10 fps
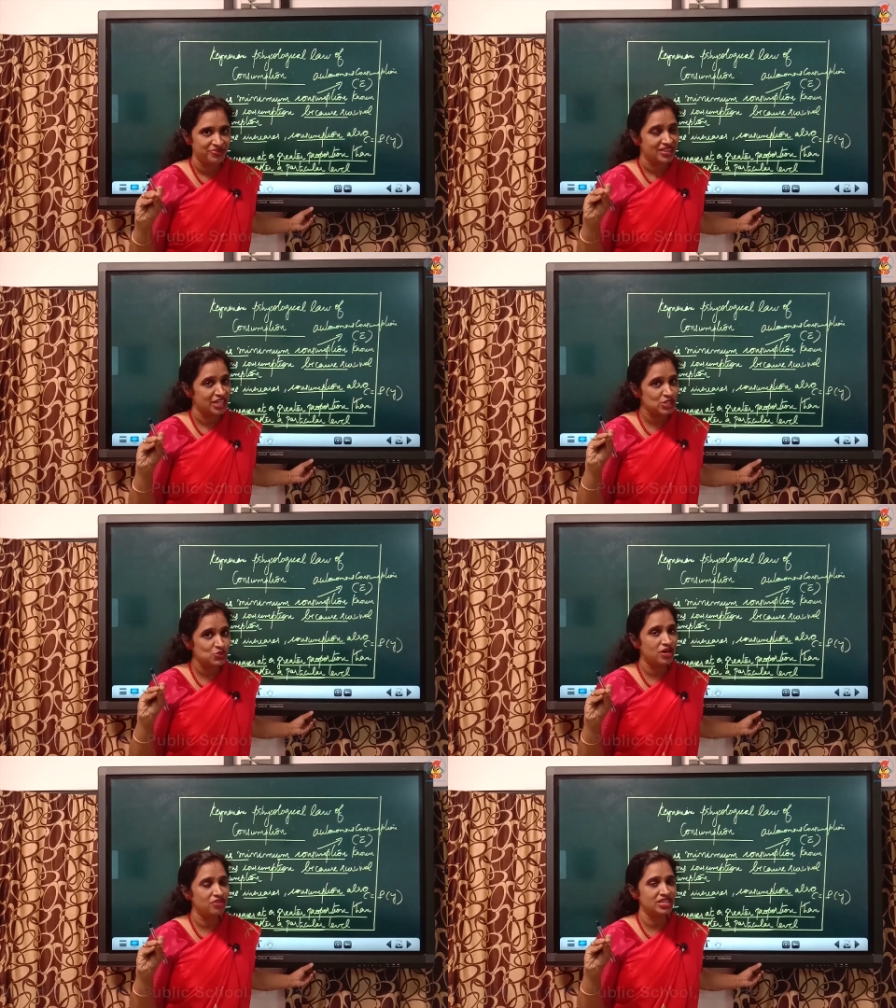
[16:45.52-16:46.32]
That is
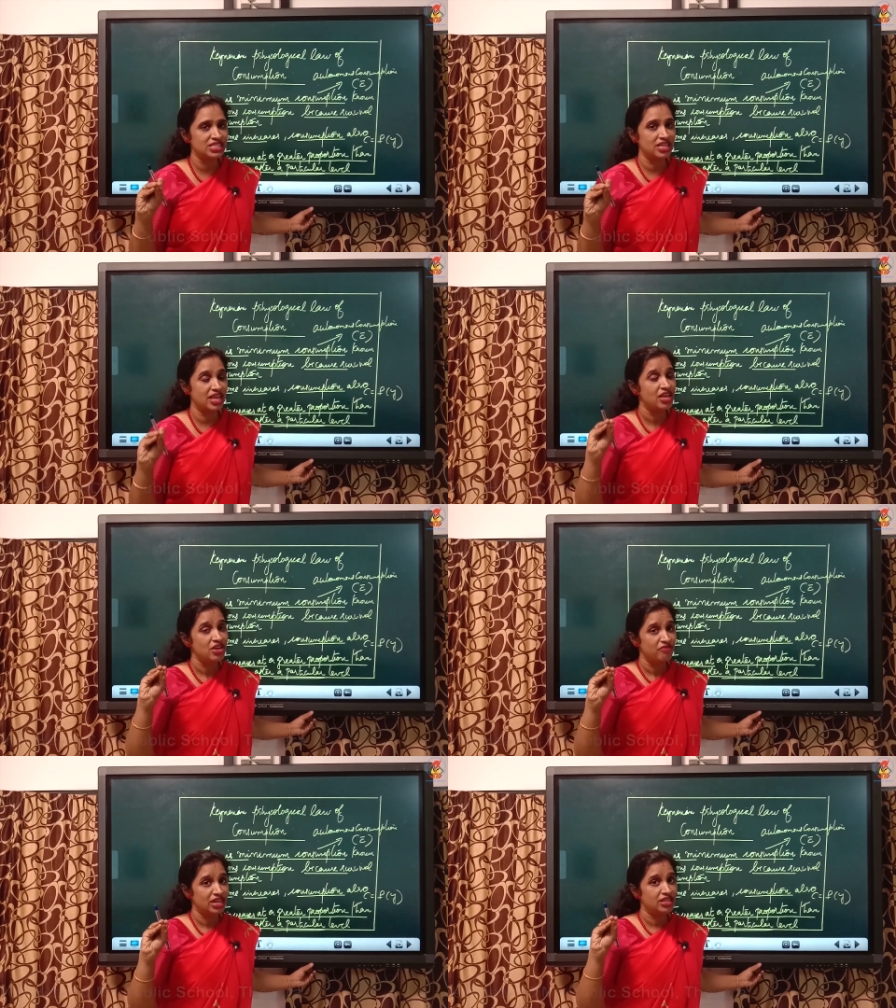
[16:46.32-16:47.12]
what we say
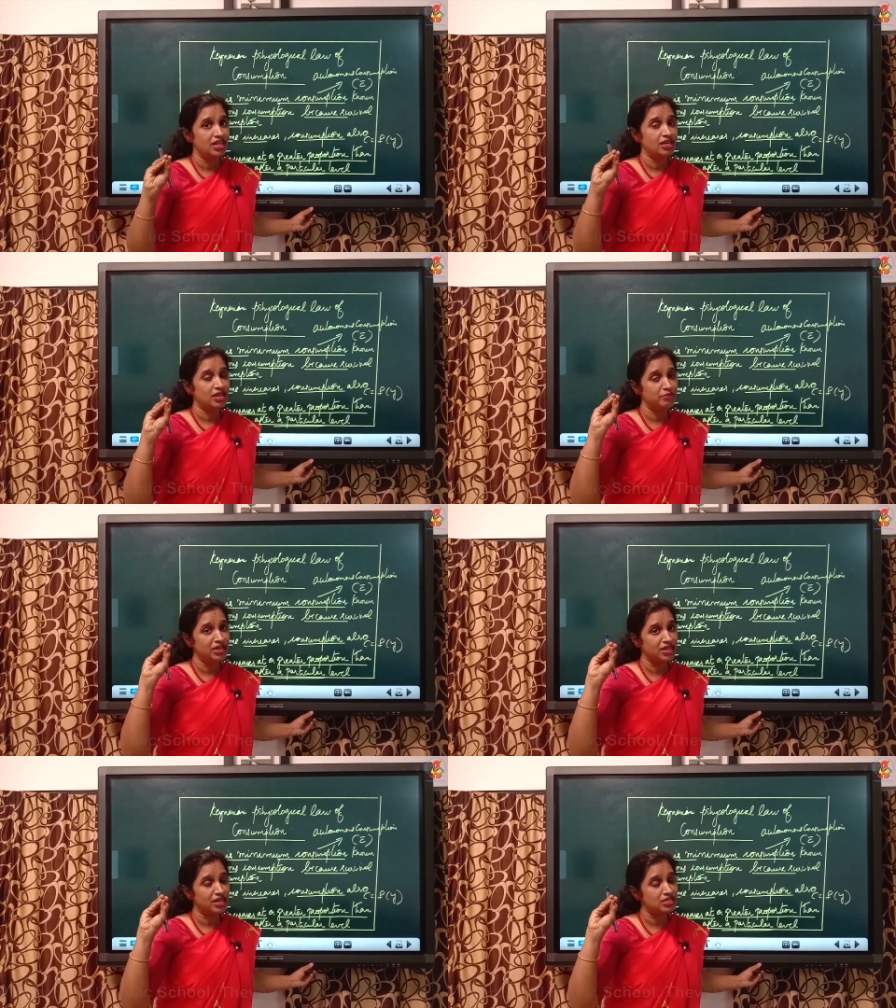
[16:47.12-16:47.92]
when the income
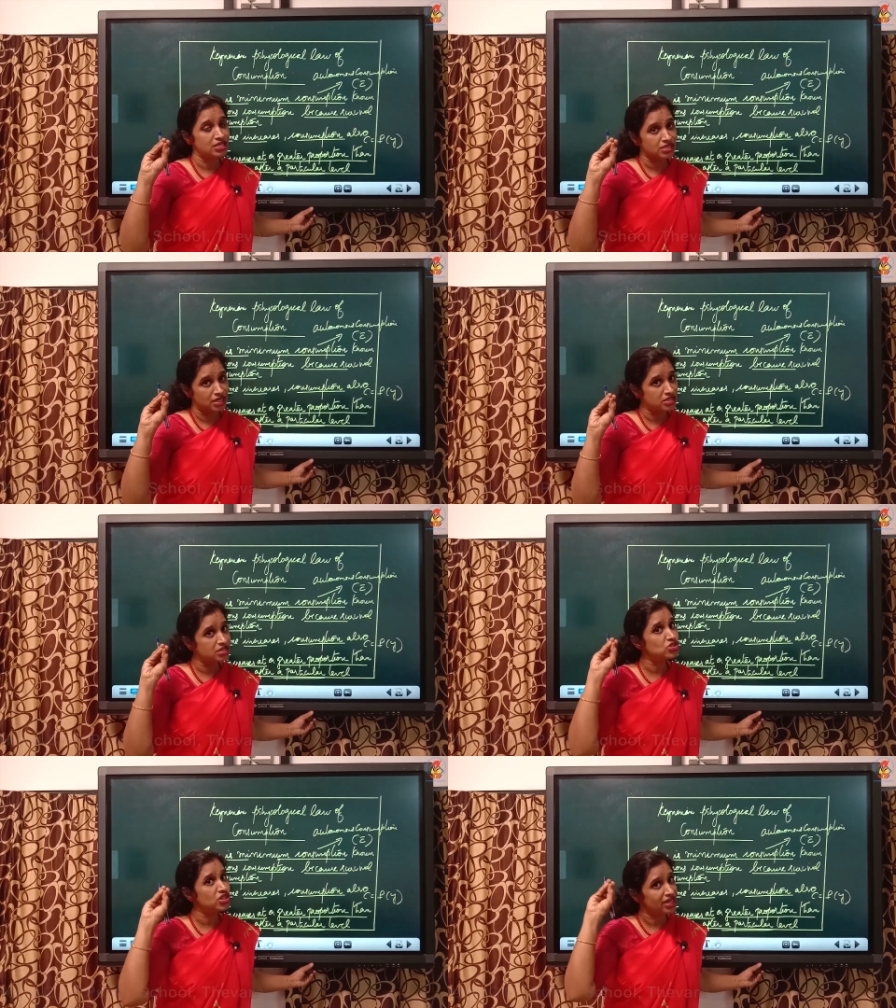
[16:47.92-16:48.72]
increases,
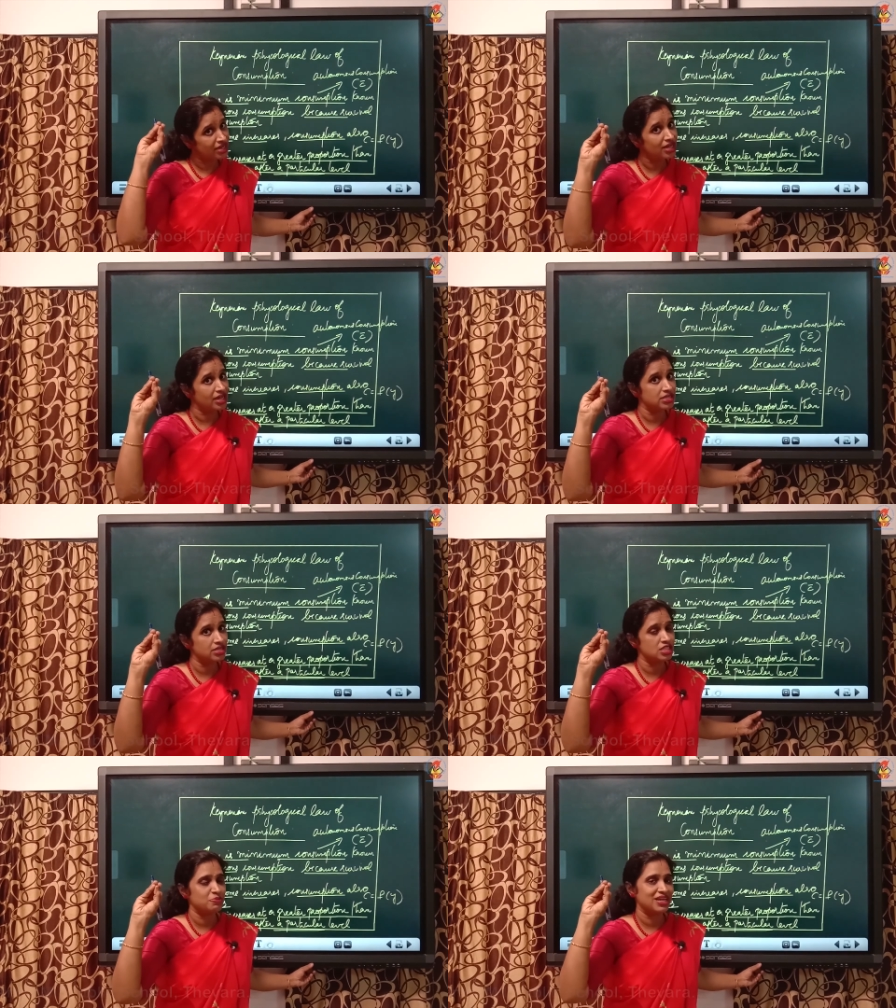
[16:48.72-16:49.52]
consumption
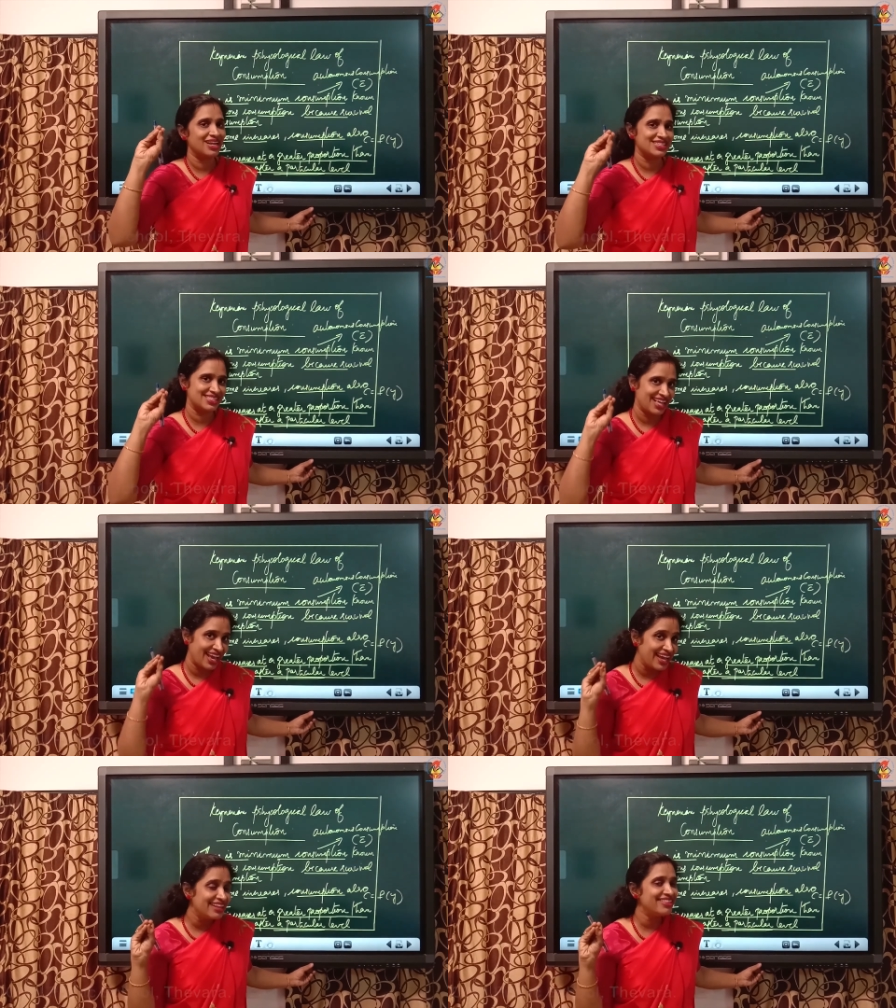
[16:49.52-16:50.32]
increases but less
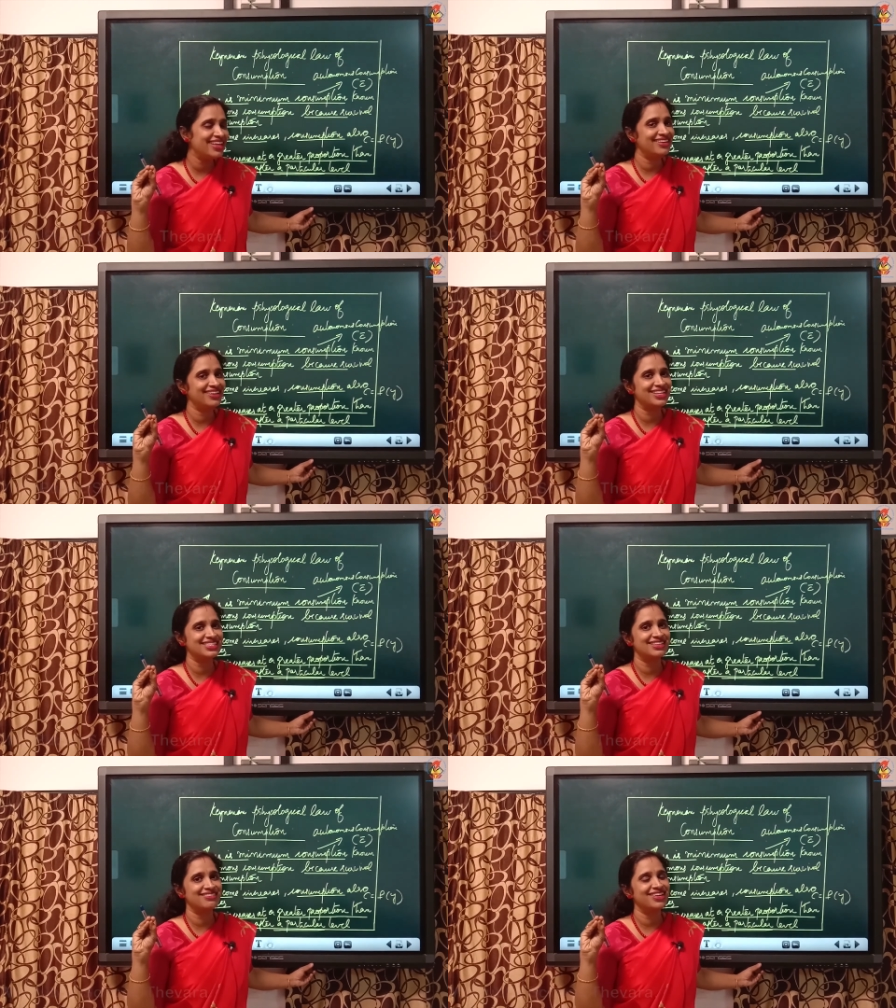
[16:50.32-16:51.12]
than the
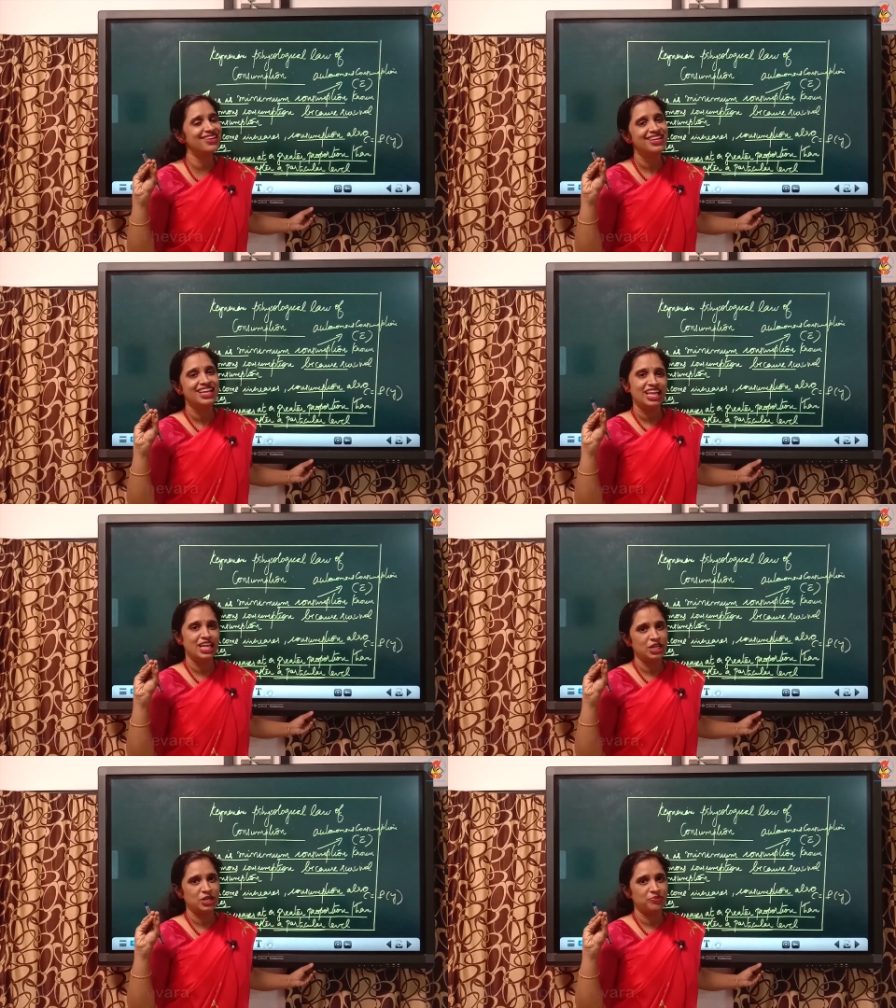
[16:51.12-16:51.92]
increase in the
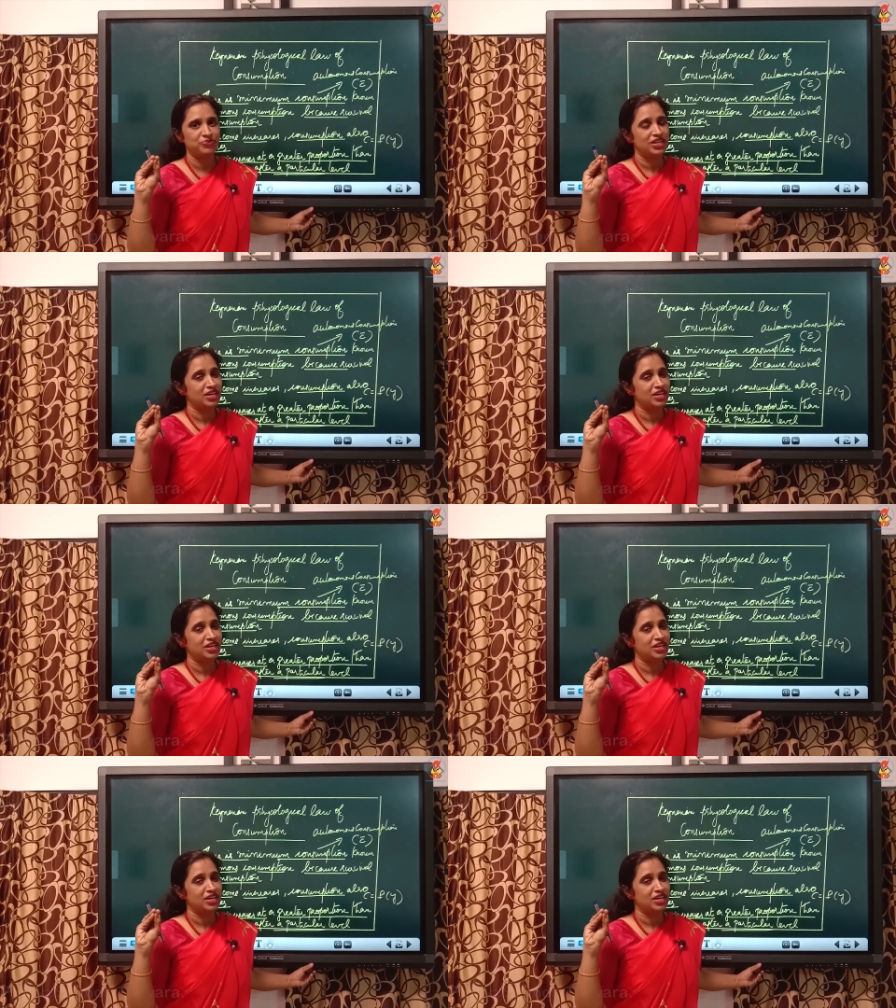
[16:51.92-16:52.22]
income.